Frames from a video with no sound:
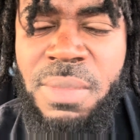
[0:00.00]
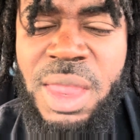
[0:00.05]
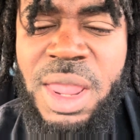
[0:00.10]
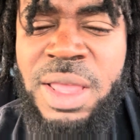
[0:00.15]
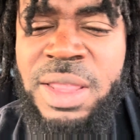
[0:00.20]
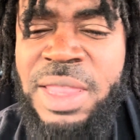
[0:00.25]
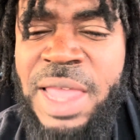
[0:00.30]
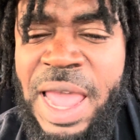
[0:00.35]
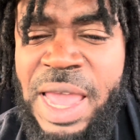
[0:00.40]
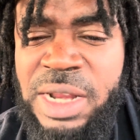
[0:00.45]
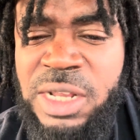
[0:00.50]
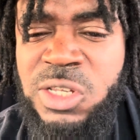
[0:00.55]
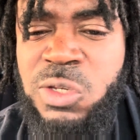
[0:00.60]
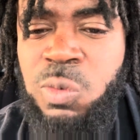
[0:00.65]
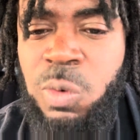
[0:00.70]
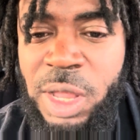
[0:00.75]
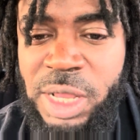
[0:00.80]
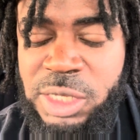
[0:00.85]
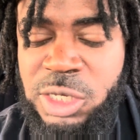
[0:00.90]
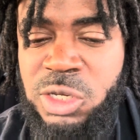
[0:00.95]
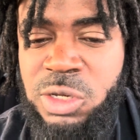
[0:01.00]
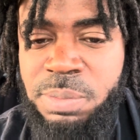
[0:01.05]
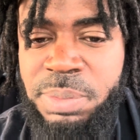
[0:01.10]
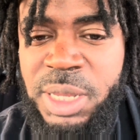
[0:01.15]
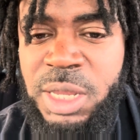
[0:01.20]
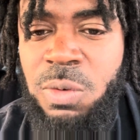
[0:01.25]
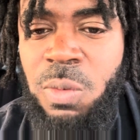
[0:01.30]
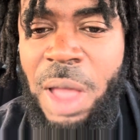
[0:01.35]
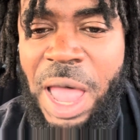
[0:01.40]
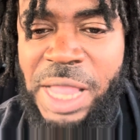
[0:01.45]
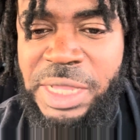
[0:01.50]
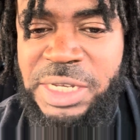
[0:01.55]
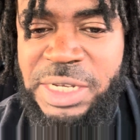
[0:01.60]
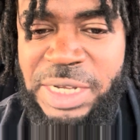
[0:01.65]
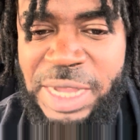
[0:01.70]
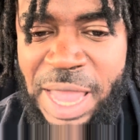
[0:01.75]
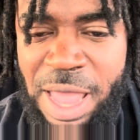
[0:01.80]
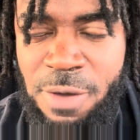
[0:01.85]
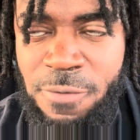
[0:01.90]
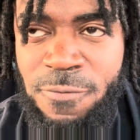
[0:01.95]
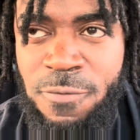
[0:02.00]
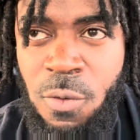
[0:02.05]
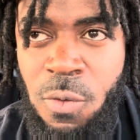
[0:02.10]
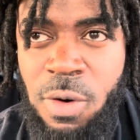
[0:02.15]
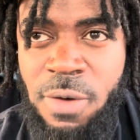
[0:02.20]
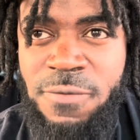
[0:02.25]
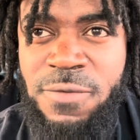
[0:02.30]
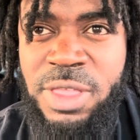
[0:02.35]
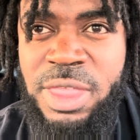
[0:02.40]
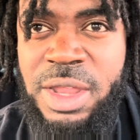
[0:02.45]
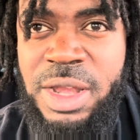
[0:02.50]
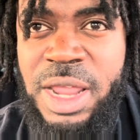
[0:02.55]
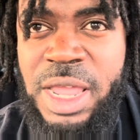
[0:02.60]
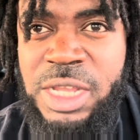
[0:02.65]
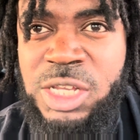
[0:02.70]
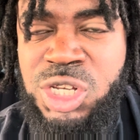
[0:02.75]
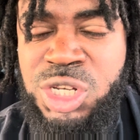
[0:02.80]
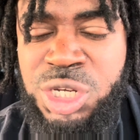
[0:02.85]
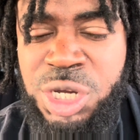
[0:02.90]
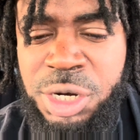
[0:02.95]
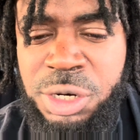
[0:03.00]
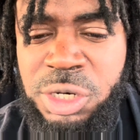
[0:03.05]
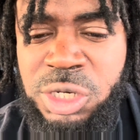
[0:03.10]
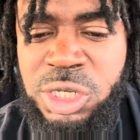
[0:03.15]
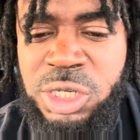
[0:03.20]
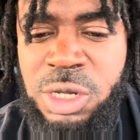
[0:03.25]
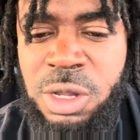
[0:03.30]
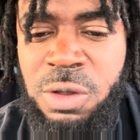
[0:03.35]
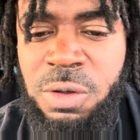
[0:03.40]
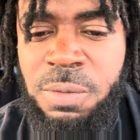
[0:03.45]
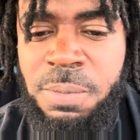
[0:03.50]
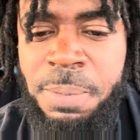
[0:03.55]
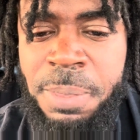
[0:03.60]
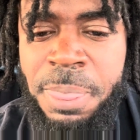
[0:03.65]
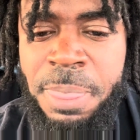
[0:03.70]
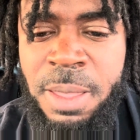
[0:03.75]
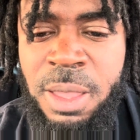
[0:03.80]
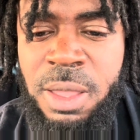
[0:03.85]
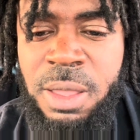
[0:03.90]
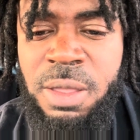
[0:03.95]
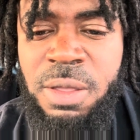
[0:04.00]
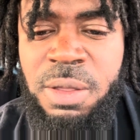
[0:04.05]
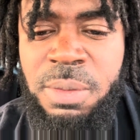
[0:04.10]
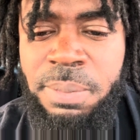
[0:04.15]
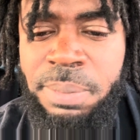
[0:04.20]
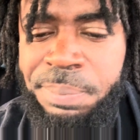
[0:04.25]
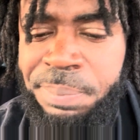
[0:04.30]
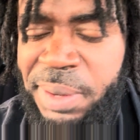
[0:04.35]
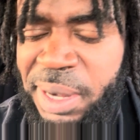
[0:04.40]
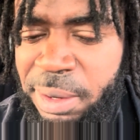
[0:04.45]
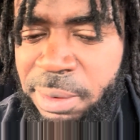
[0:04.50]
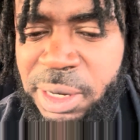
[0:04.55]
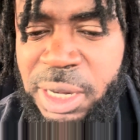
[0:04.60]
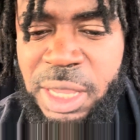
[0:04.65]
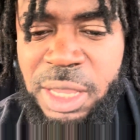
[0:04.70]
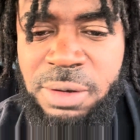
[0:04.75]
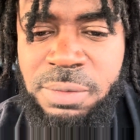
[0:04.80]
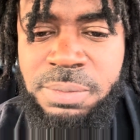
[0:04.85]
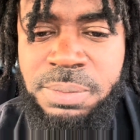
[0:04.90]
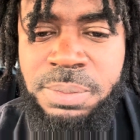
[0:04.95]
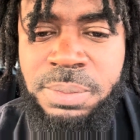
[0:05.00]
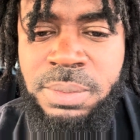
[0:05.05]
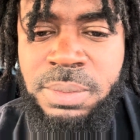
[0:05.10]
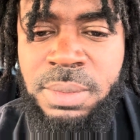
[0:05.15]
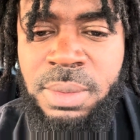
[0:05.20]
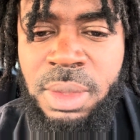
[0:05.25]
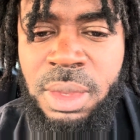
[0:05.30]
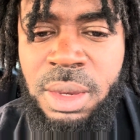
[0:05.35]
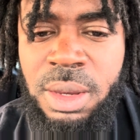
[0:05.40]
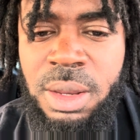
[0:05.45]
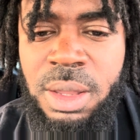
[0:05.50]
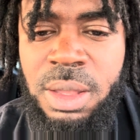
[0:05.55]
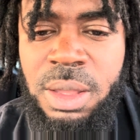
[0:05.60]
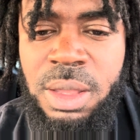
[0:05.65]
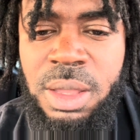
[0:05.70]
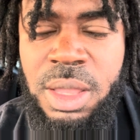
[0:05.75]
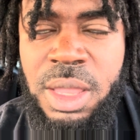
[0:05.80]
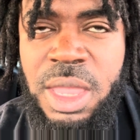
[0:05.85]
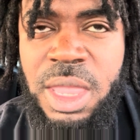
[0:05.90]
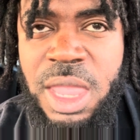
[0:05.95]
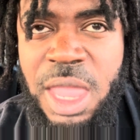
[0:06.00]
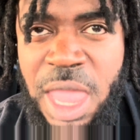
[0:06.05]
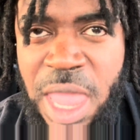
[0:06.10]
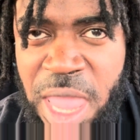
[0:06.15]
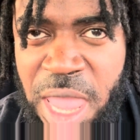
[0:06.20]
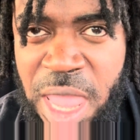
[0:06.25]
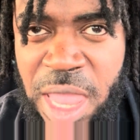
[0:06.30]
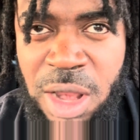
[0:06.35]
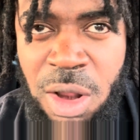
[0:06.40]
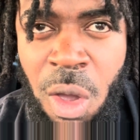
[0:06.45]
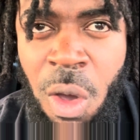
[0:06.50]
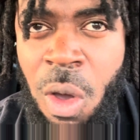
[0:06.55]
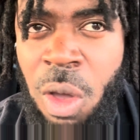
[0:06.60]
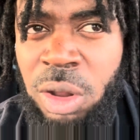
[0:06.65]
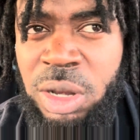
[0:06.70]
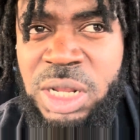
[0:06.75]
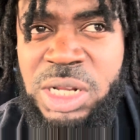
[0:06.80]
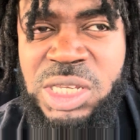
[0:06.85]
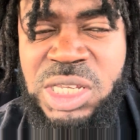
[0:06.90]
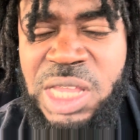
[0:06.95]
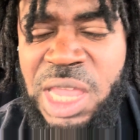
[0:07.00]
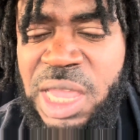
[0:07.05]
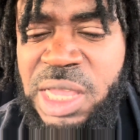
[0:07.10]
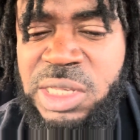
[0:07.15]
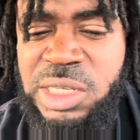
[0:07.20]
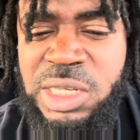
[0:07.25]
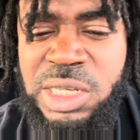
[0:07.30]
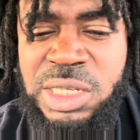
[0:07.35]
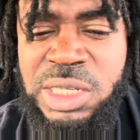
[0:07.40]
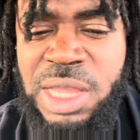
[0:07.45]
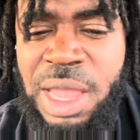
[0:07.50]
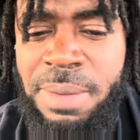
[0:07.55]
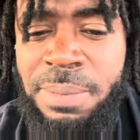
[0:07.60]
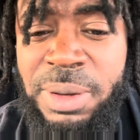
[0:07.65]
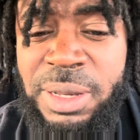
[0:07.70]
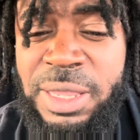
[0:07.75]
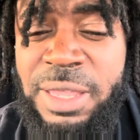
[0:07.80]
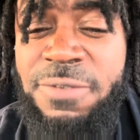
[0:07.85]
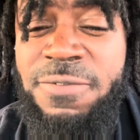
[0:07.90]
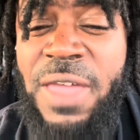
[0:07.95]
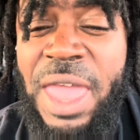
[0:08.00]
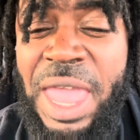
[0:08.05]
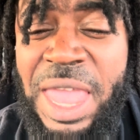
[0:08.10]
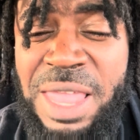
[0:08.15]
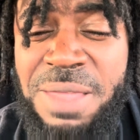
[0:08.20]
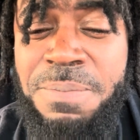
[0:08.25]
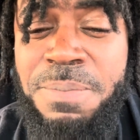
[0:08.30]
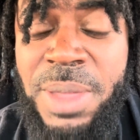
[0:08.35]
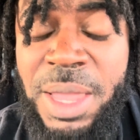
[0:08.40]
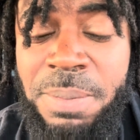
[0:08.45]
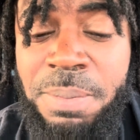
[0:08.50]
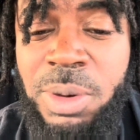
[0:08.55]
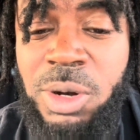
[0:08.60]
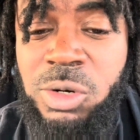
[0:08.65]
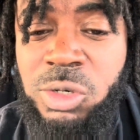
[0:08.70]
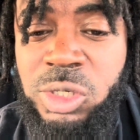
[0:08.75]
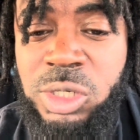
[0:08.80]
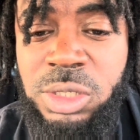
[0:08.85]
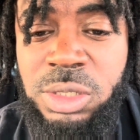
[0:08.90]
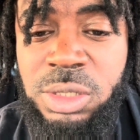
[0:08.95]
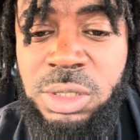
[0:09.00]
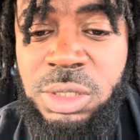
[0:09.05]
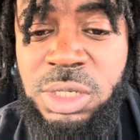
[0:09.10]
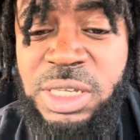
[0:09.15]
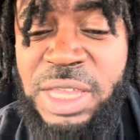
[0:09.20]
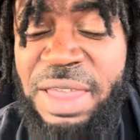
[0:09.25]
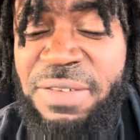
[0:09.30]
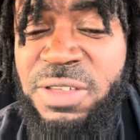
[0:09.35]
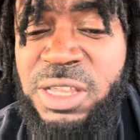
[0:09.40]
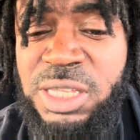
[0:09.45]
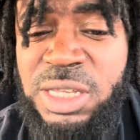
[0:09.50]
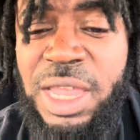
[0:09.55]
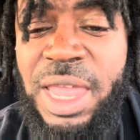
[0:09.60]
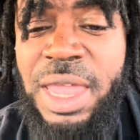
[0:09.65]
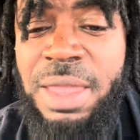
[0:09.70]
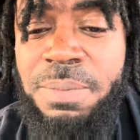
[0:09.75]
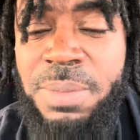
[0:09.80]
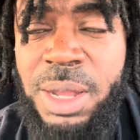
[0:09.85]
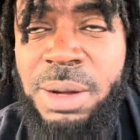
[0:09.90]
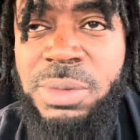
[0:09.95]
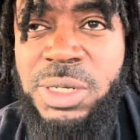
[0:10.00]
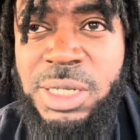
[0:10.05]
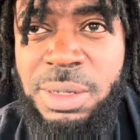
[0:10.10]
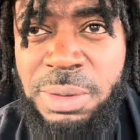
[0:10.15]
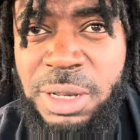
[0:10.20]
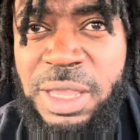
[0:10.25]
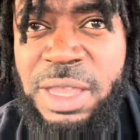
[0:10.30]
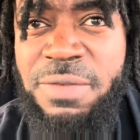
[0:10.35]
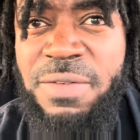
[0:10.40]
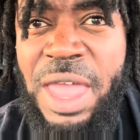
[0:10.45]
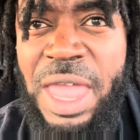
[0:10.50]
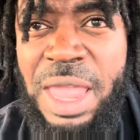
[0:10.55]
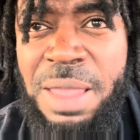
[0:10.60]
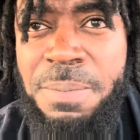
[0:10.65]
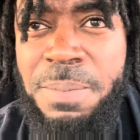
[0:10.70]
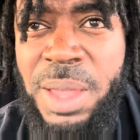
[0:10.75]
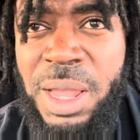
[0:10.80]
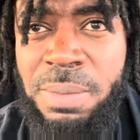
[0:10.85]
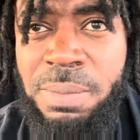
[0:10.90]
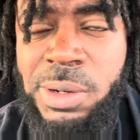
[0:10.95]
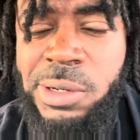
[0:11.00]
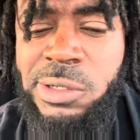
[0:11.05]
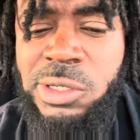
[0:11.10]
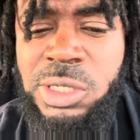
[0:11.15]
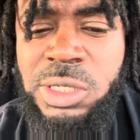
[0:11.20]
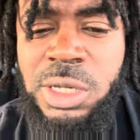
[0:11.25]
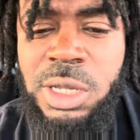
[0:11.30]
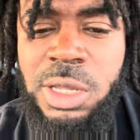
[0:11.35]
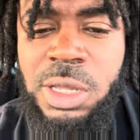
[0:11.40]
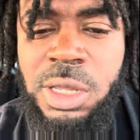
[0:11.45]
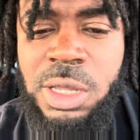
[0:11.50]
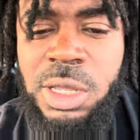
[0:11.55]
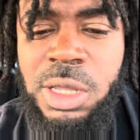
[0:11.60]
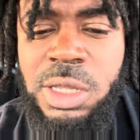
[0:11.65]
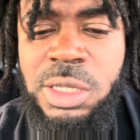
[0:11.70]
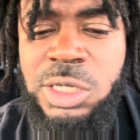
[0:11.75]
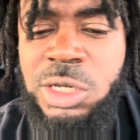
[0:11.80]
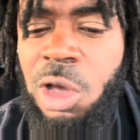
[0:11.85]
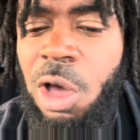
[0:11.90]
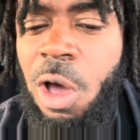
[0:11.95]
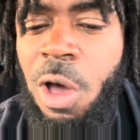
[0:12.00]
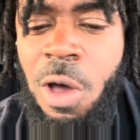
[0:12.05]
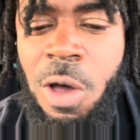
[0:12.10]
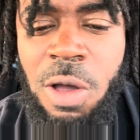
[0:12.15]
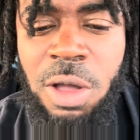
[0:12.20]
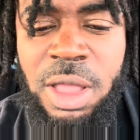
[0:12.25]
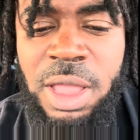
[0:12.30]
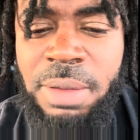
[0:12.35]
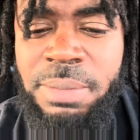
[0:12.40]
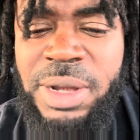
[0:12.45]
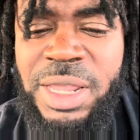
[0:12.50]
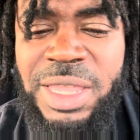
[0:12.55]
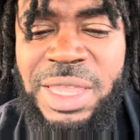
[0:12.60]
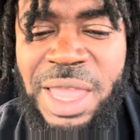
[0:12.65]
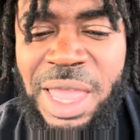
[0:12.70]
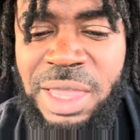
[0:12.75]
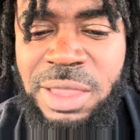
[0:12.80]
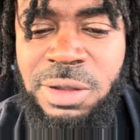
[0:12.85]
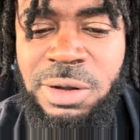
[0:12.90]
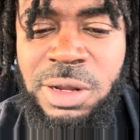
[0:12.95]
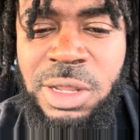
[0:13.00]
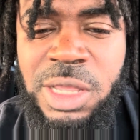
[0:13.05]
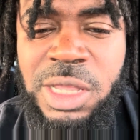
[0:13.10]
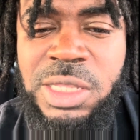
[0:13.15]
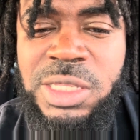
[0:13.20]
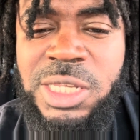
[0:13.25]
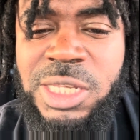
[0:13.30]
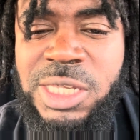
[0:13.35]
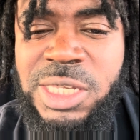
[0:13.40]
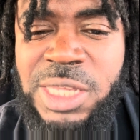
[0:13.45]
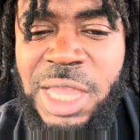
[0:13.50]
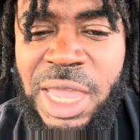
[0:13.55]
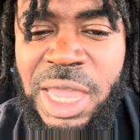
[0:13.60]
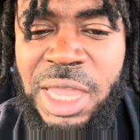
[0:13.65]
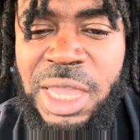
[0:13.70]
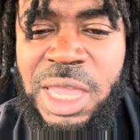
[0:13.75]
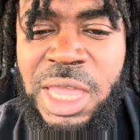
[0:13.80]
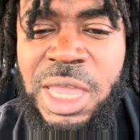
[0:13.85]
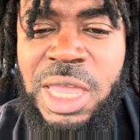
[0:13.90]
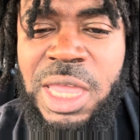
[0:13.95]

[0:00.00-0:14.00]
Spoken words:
that is what to be watching out for the next year or so, period. And all it takes is, I believe, 8 members, 7 to 8 members, I believe 8 members to all come together to say,